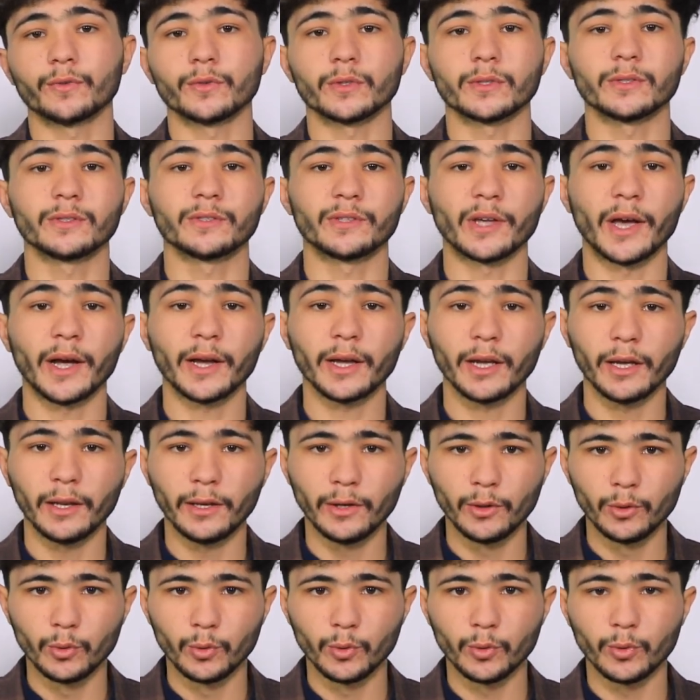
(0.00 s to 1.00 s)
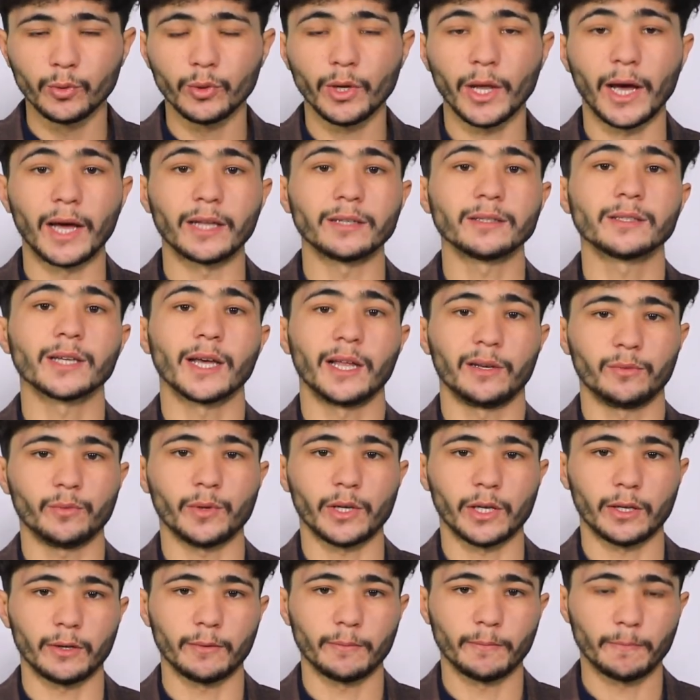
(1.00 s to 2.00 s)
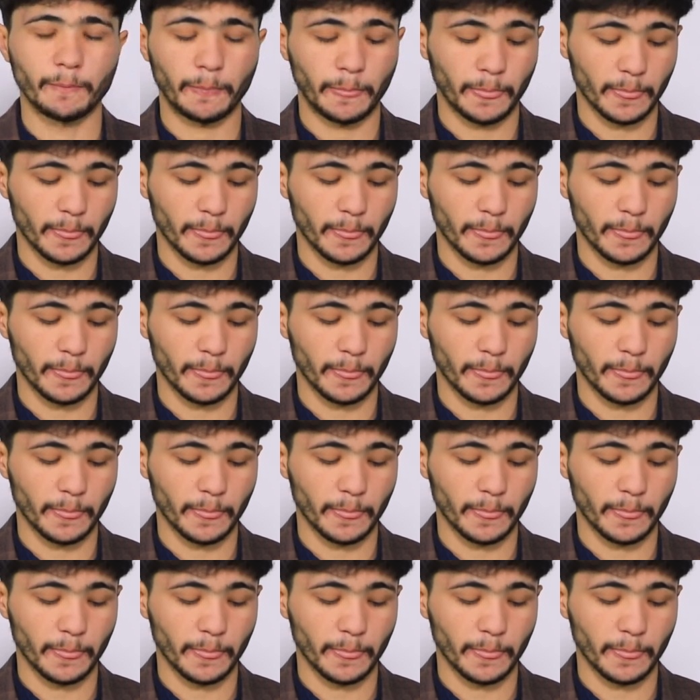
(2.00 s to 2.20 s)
second noon and tanween.